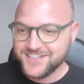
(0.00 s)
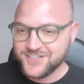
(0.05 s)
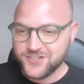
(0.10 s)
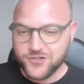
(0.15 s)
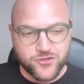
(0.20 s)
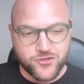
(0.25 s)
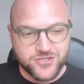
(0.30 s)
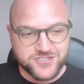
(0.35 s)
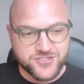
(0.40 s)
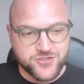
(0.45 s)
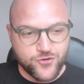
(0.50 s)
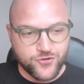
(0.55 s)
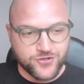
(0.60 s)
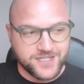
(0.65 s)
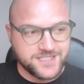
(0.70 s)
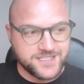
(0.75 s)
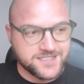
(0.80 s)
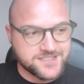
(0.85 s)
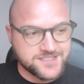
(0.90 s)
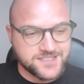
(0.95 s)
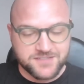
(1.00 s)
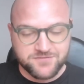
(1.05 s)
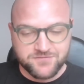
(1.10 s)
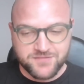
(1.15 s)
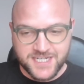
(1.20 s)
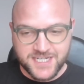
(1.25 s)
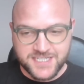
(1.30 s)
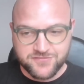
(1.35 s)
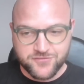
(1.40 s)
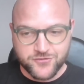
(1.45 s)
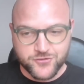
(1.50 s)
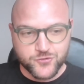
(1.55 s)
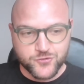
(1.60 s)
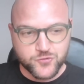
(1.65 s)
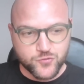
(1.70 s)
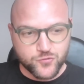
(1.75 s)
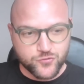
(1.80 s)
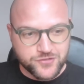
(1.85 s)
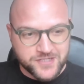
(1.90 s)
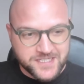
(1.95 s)
No, just joking. It's an invite for you
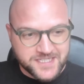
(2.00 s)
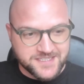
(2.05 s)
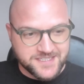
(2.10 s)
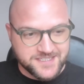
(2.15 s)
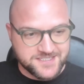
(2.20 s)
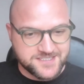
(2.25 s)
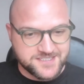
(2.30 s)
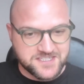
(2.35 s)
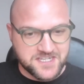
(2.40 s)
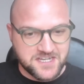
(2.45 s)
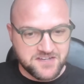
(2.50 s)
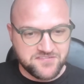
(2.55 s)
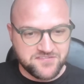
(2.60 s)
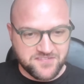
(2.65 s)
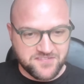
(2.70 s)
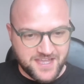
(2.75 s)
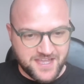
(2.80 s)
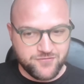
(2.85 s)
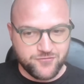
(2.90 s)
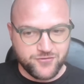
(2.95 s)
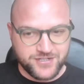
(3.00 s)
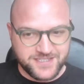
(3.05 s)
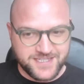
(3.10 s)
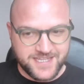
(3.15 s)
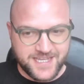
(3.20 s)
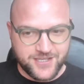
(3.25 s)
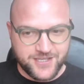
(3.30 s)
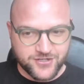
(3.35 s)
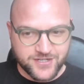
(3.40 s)
to read this stuff every day.